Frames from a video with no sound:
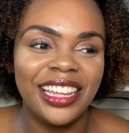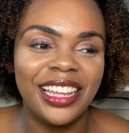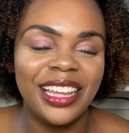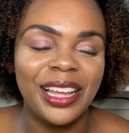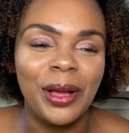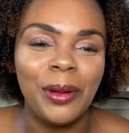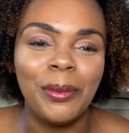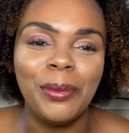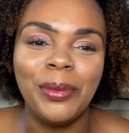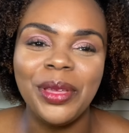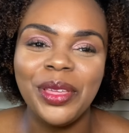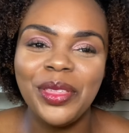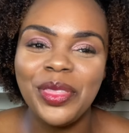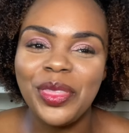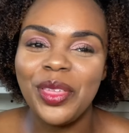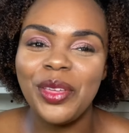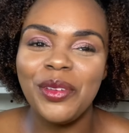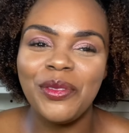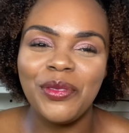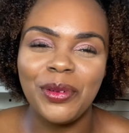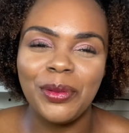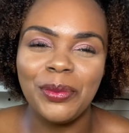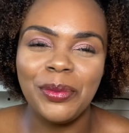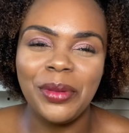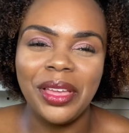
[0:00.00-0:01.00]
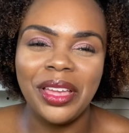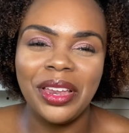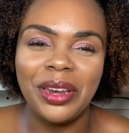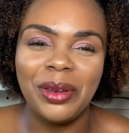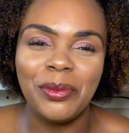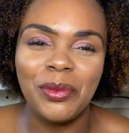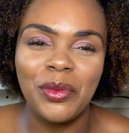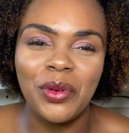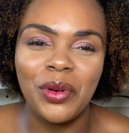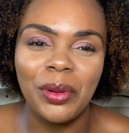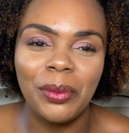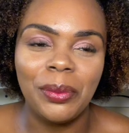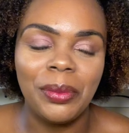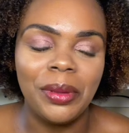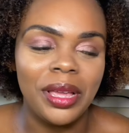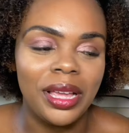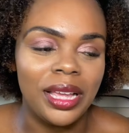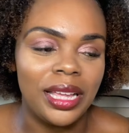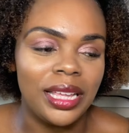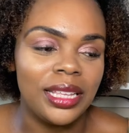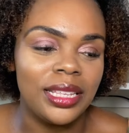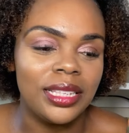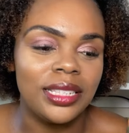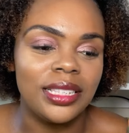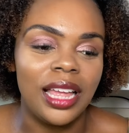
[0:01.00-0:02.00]
a big thing for me anymore
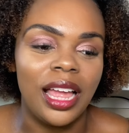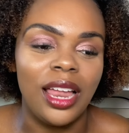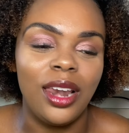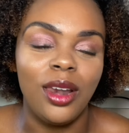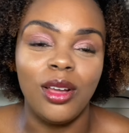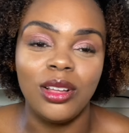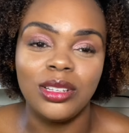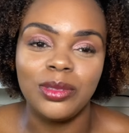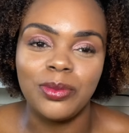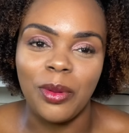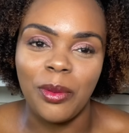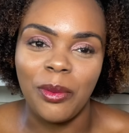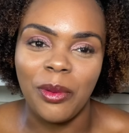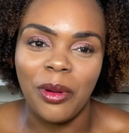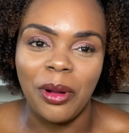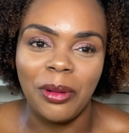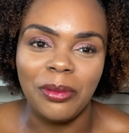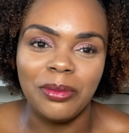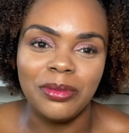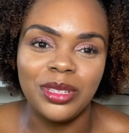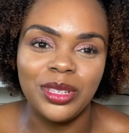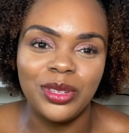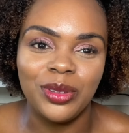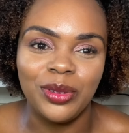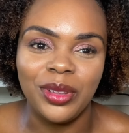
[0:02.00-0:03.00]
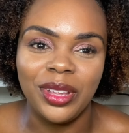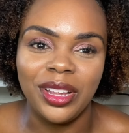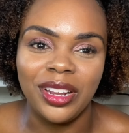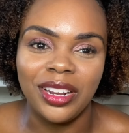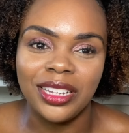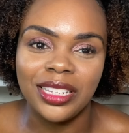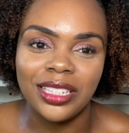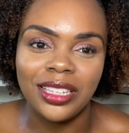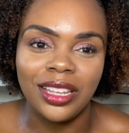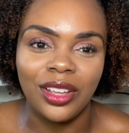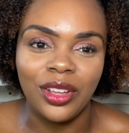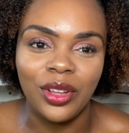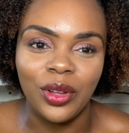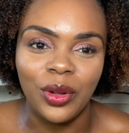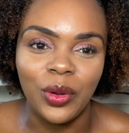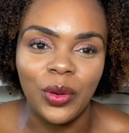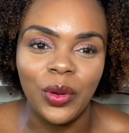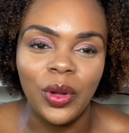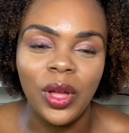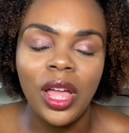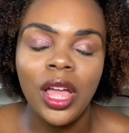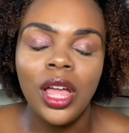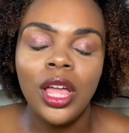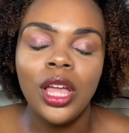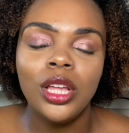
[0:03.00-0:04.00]
because I lost my mom 2 years ago
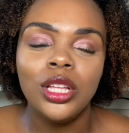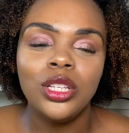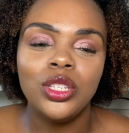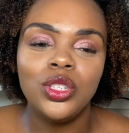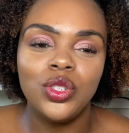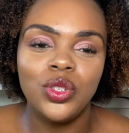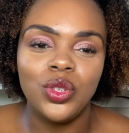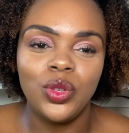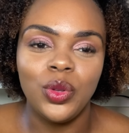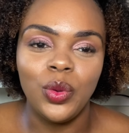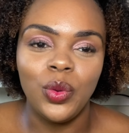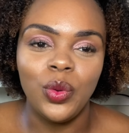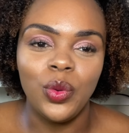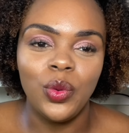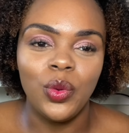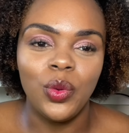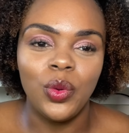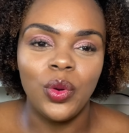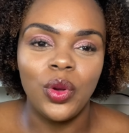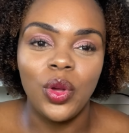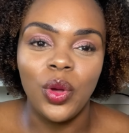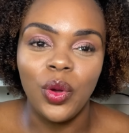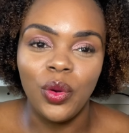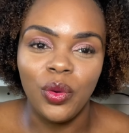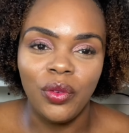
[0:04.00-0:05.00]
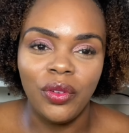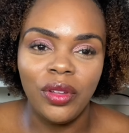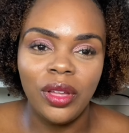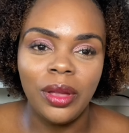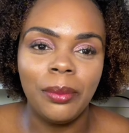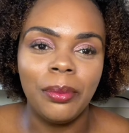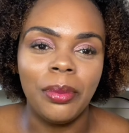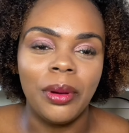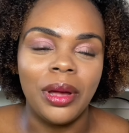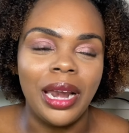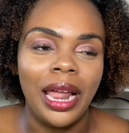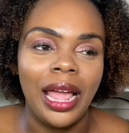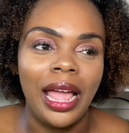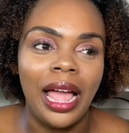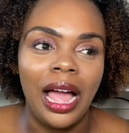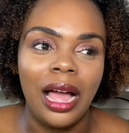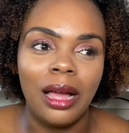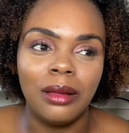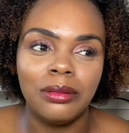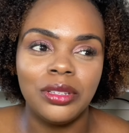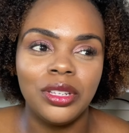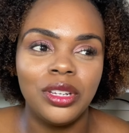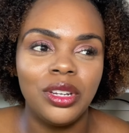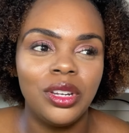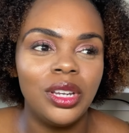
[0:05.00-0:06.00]
to COVID, but I
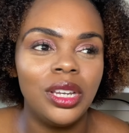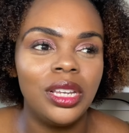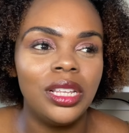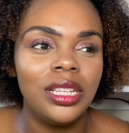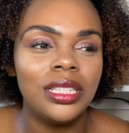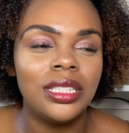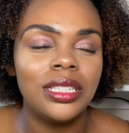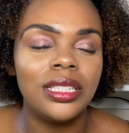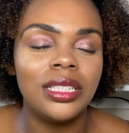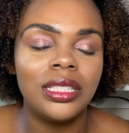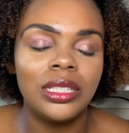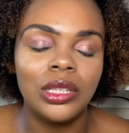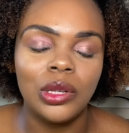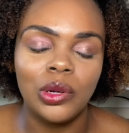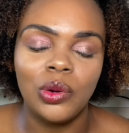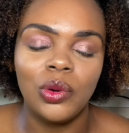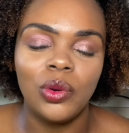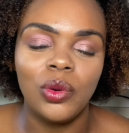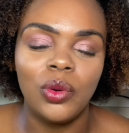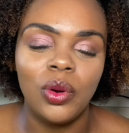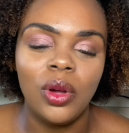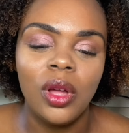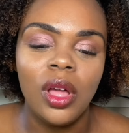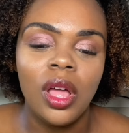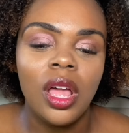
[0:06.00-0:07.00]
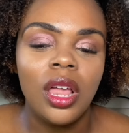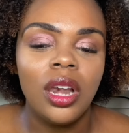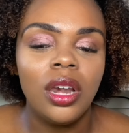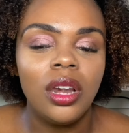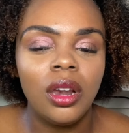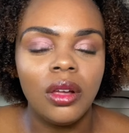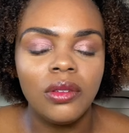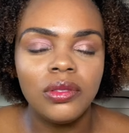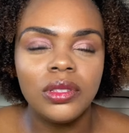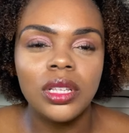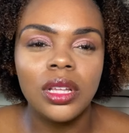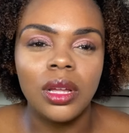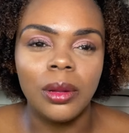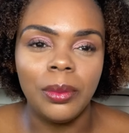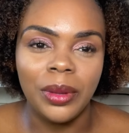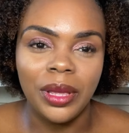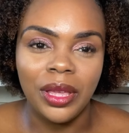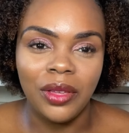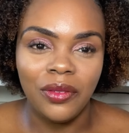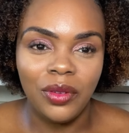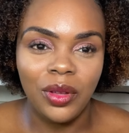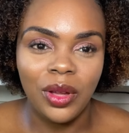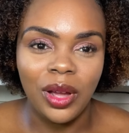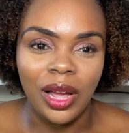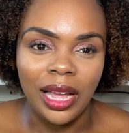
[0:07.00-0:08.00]
absolutely still love to come and give
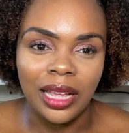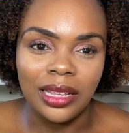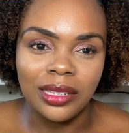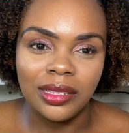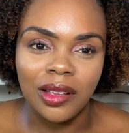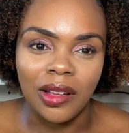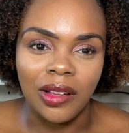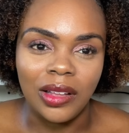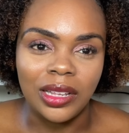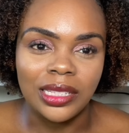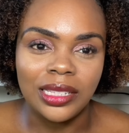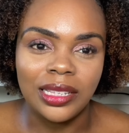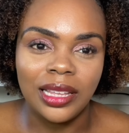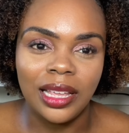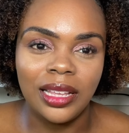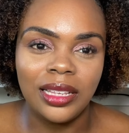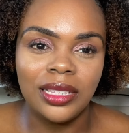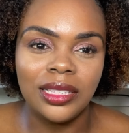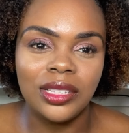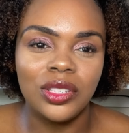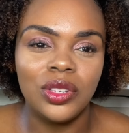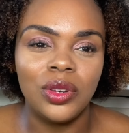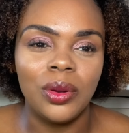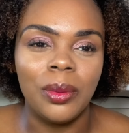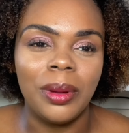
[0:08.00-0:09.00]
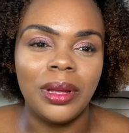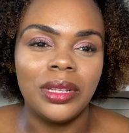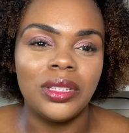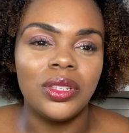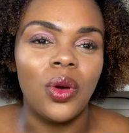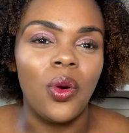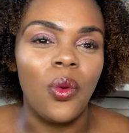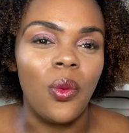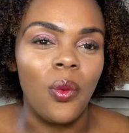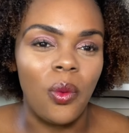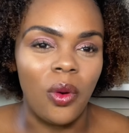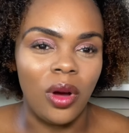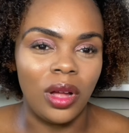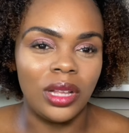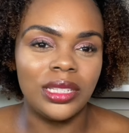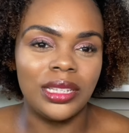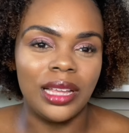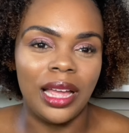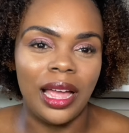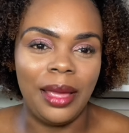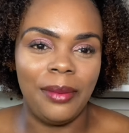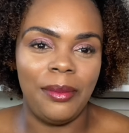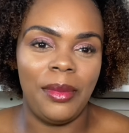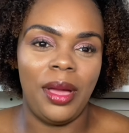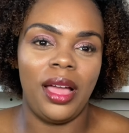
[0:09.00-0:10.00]
you guys content no matter what
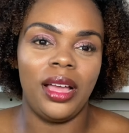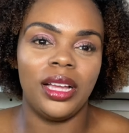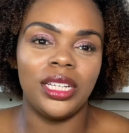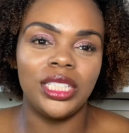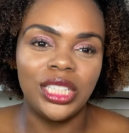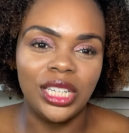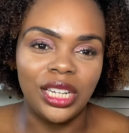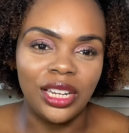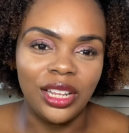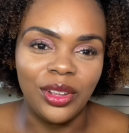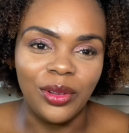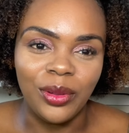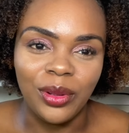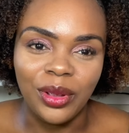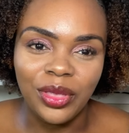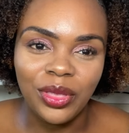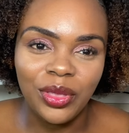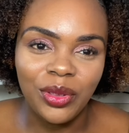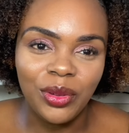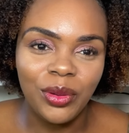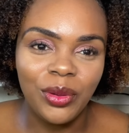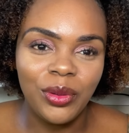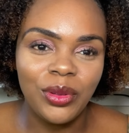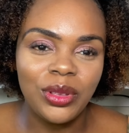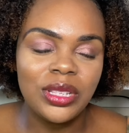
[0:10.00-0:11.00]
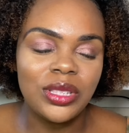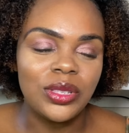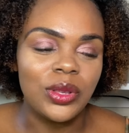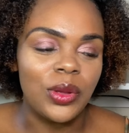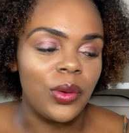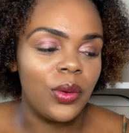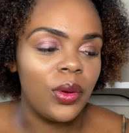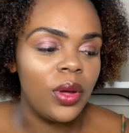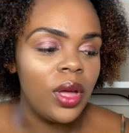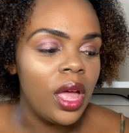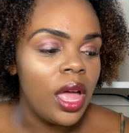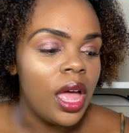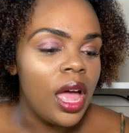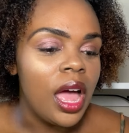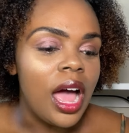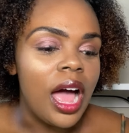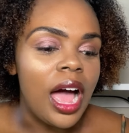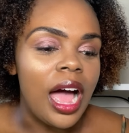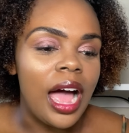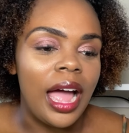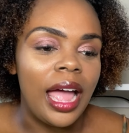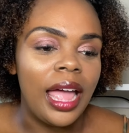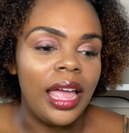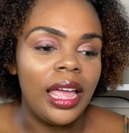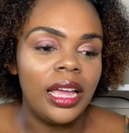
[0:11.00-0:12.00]
I'm actually going through. So
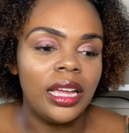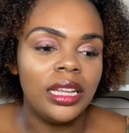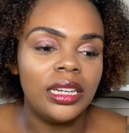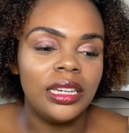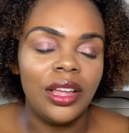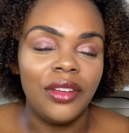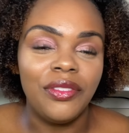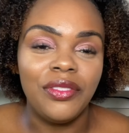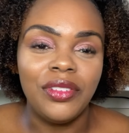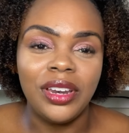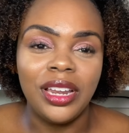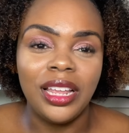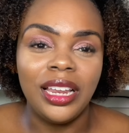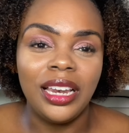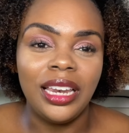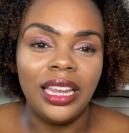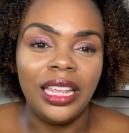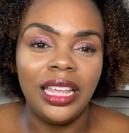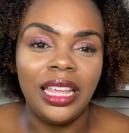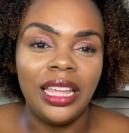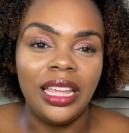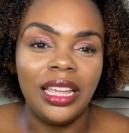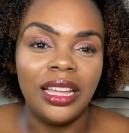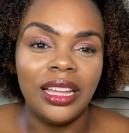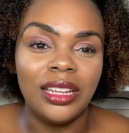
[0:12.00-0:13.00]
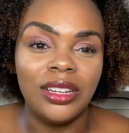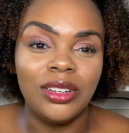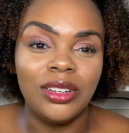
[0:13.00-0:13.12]
I definitely